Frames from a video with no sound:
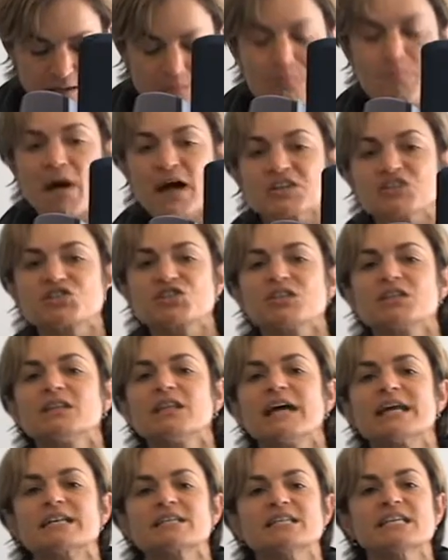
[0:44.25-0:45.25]
much
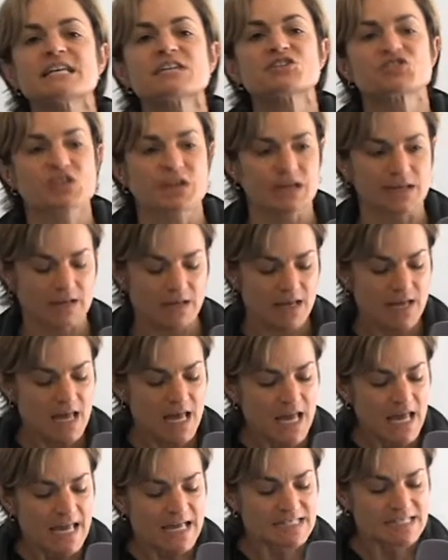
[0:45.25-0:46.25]
like teaching,
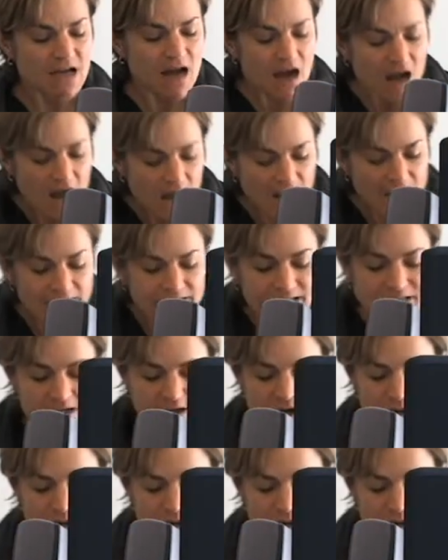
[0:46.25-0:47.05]
is a highly